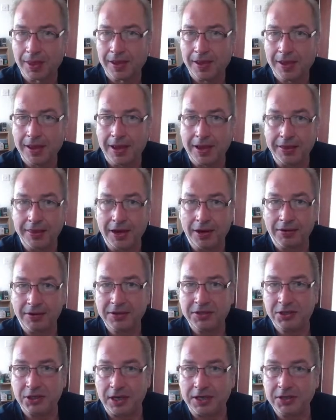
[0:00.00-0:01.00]
Hey there,
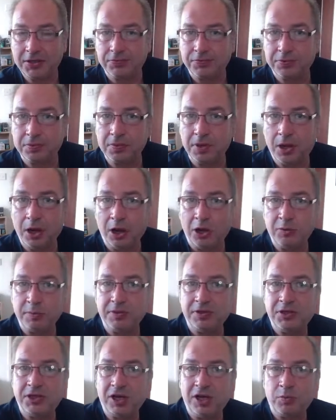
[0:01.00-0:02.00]
it's Jason from
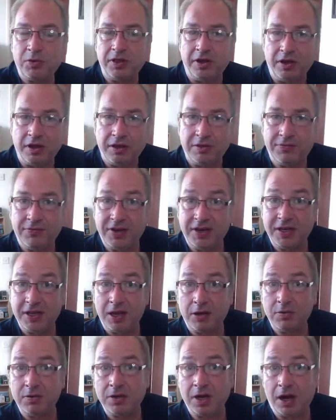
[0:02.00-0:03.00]
Codemanship with another
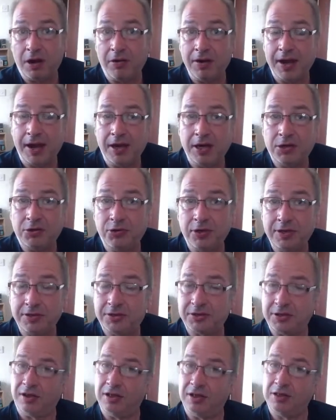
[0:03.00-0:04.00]
video diary entry. It
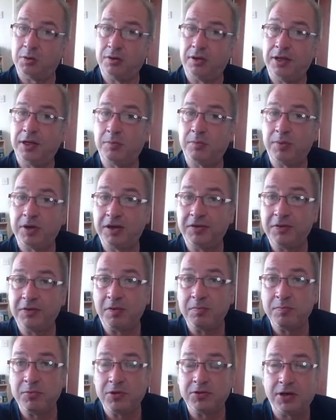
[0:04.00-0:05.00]
starts with a little bit of
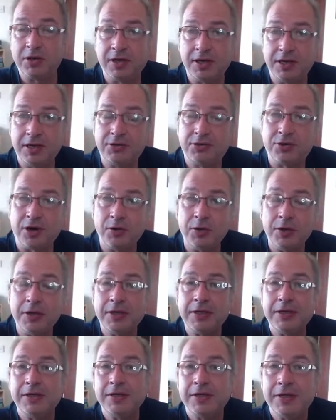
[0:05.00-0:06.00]
a musical intro.
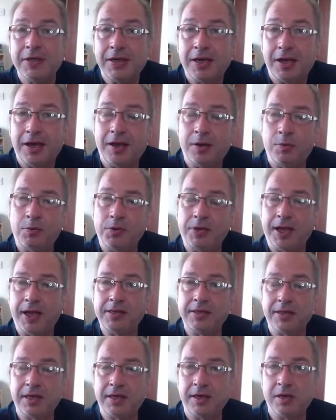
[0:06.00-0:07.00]
We'll
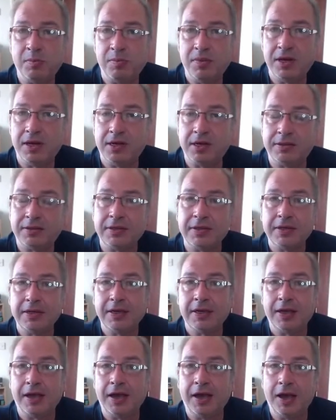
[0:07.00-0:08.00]
get to that in a minute.
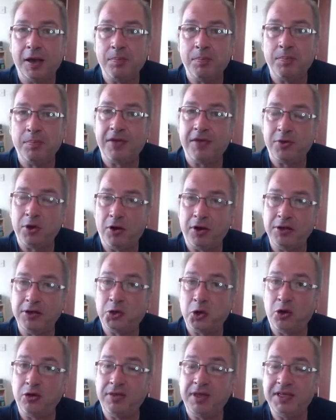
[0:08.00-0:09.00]
If you're
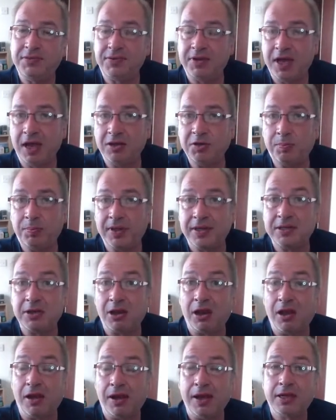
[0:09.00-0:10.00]
enjoying these videos, please
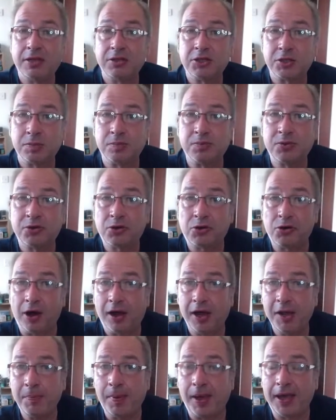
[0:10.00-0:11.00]
like and
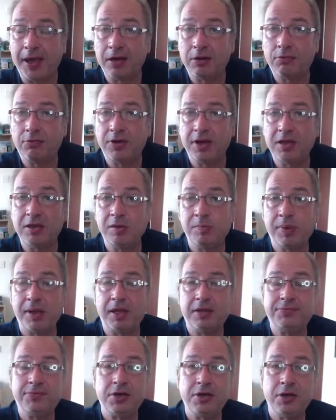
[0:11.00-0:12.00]
subscribe and ring the
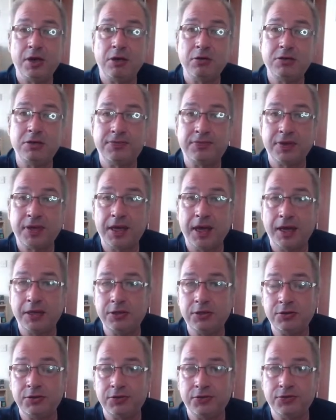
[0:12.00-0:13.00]
bell for
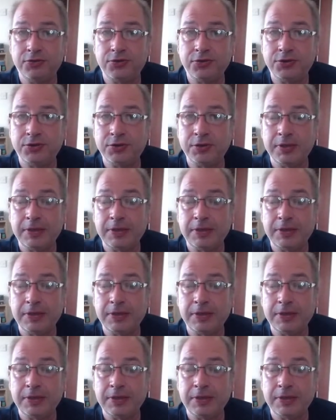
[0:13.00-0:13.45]
notifications.